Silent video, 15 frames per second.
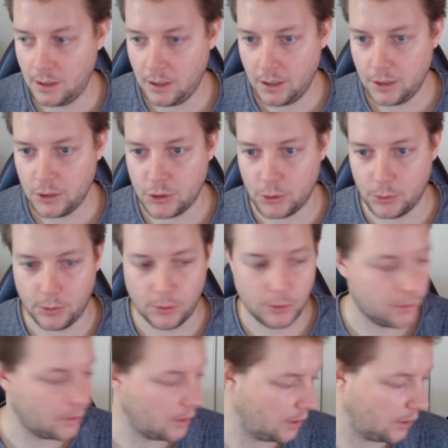to
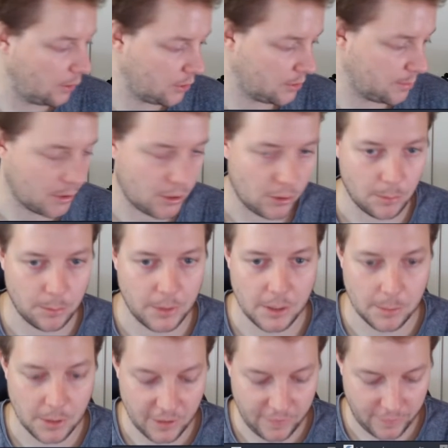the
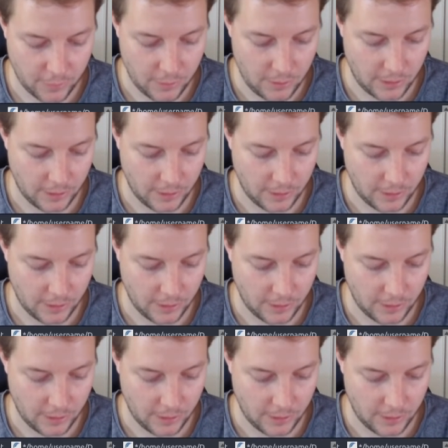Osmocom-BB phone,